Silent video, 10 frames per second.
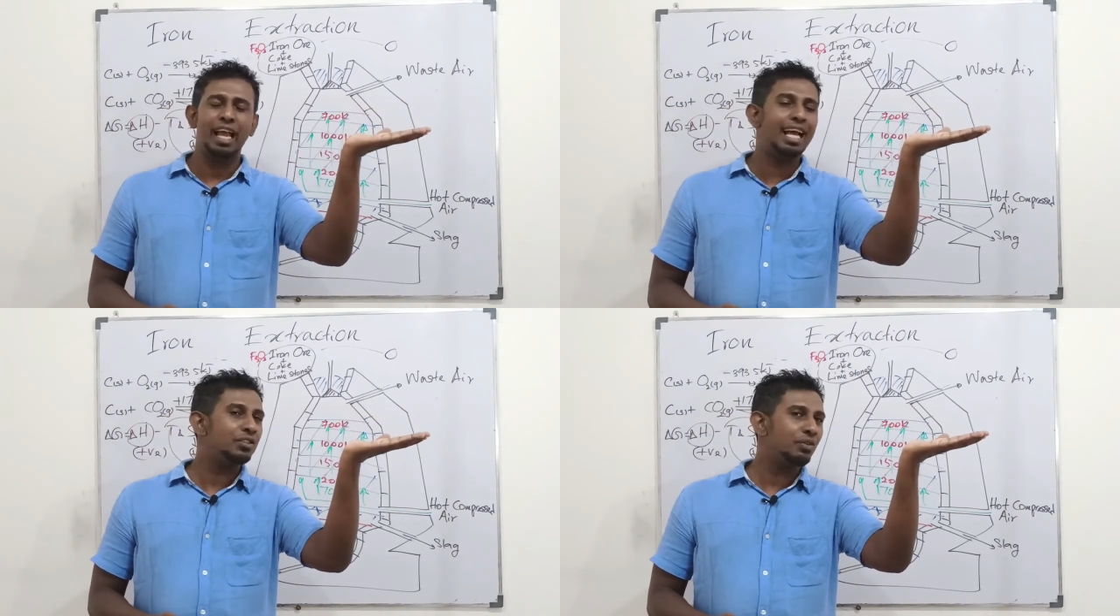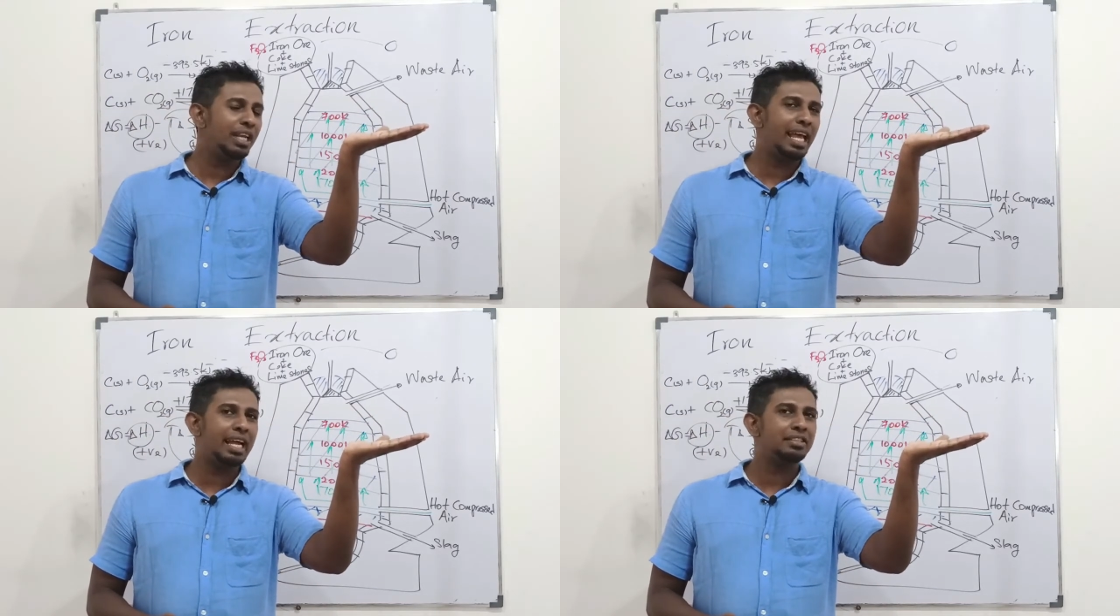as
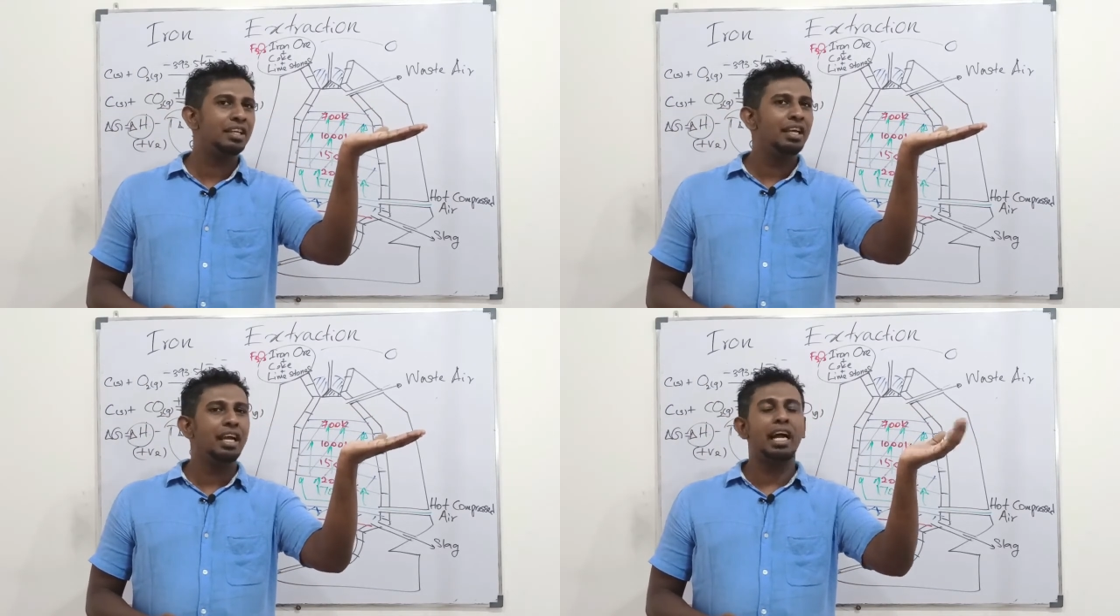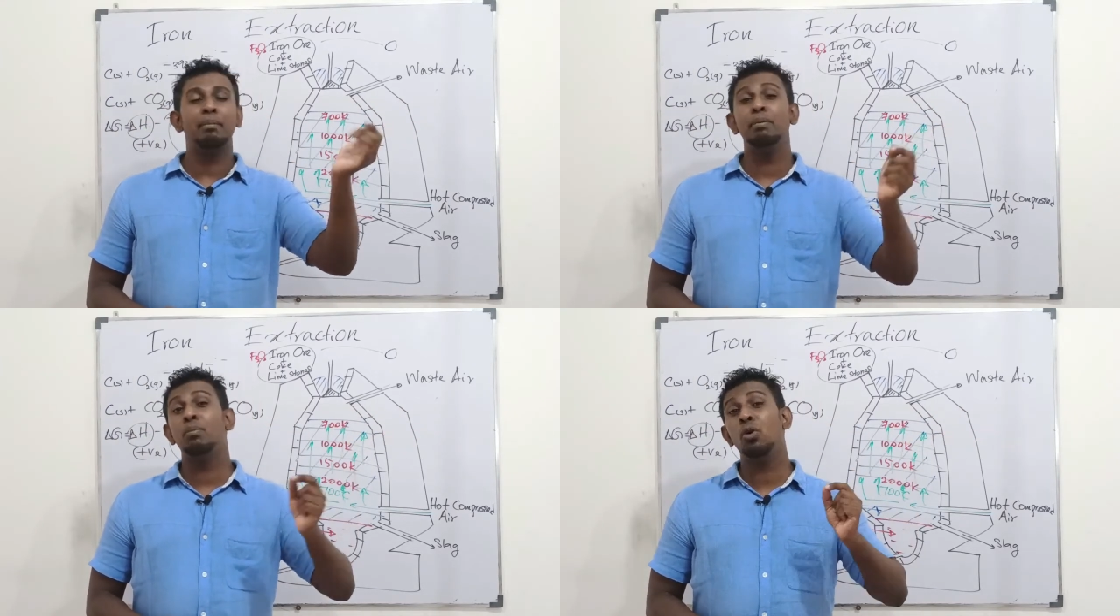well as
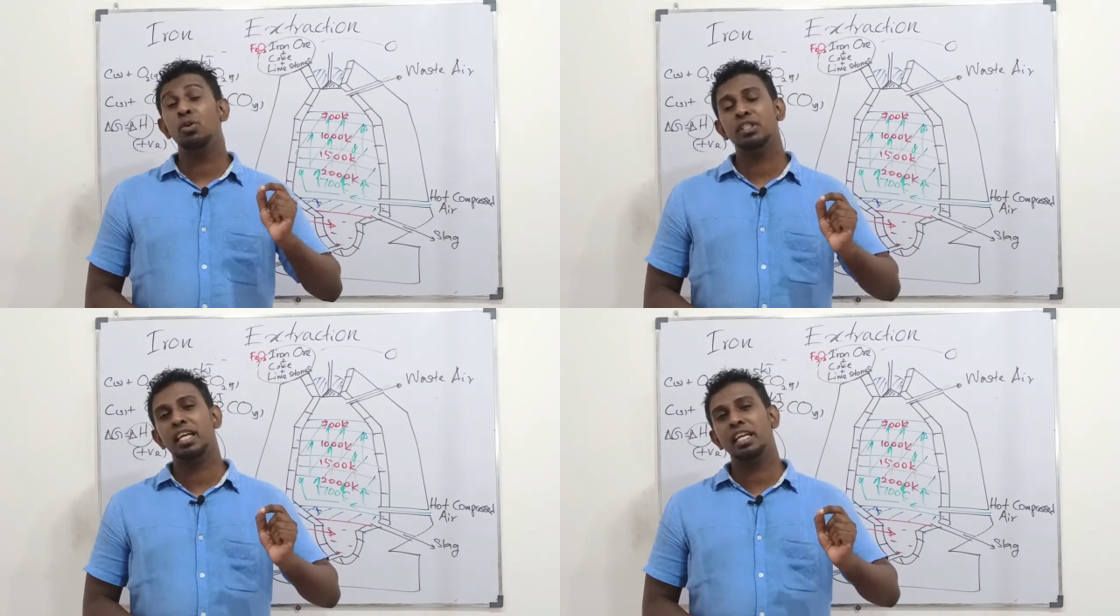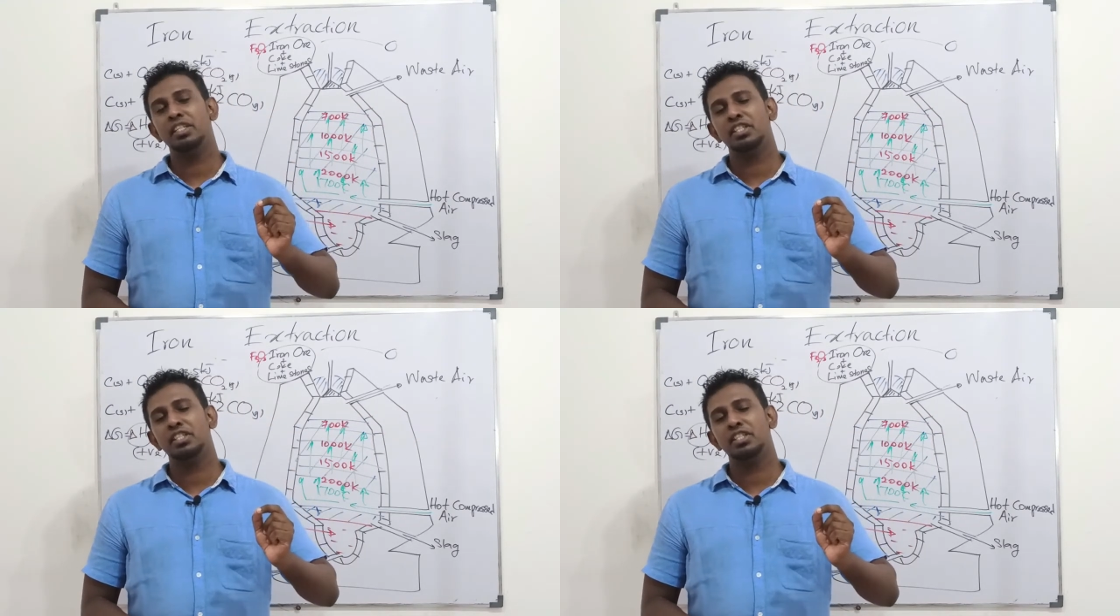carbon monoxide